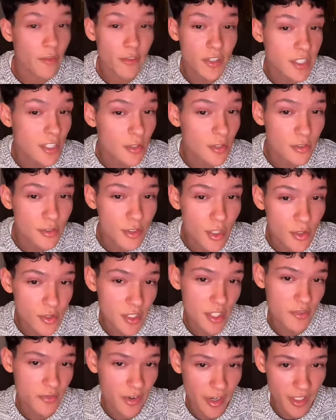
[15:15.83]
Every single
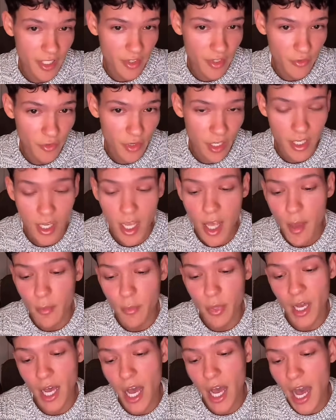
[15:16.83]
nose is very different,
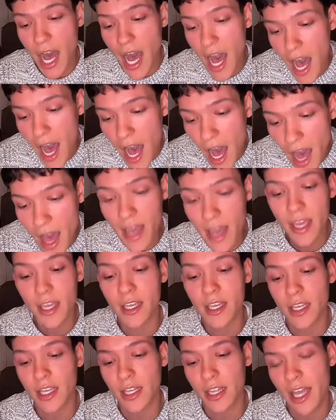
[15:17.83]
but
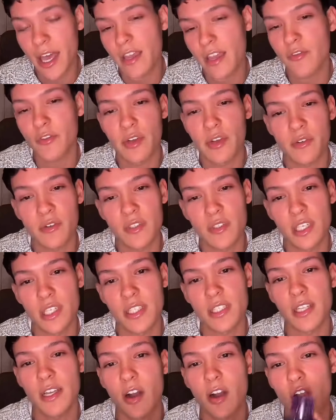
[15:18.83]
I like
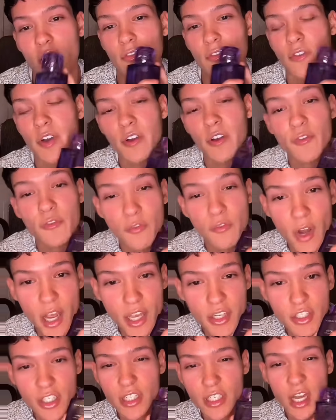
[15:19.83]
fragrances that are very
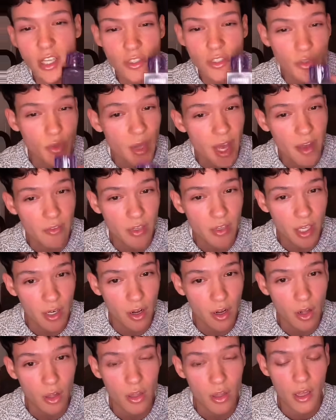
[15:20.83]
fresh and not too
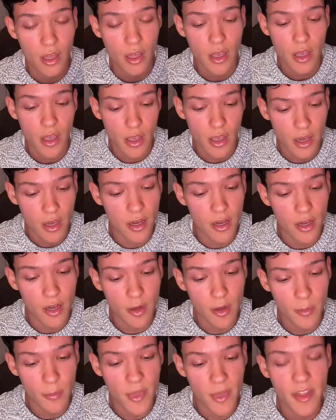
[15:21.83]
heavy at all.
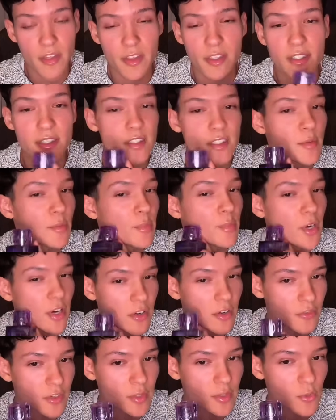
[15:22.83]
And this is the
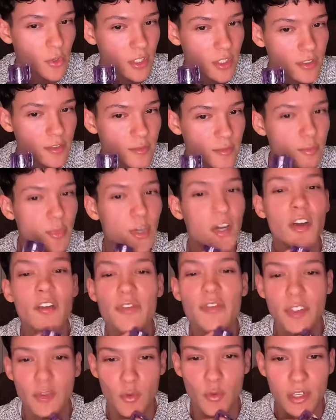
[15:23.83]
perfect one.
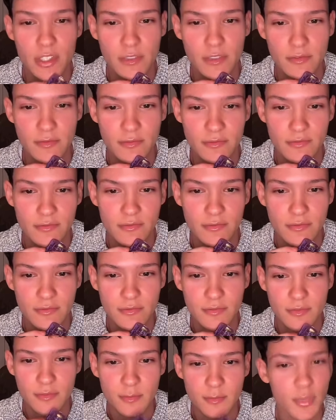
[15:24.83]
Perfect one.
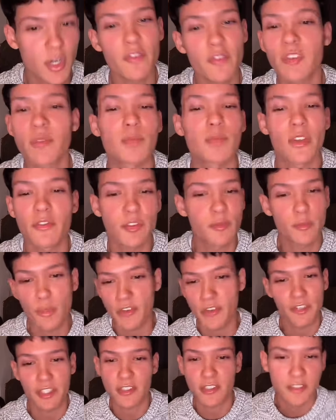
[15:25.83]
Perfect,
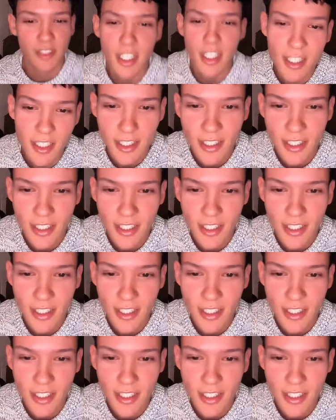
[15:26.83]
perfect, perfect.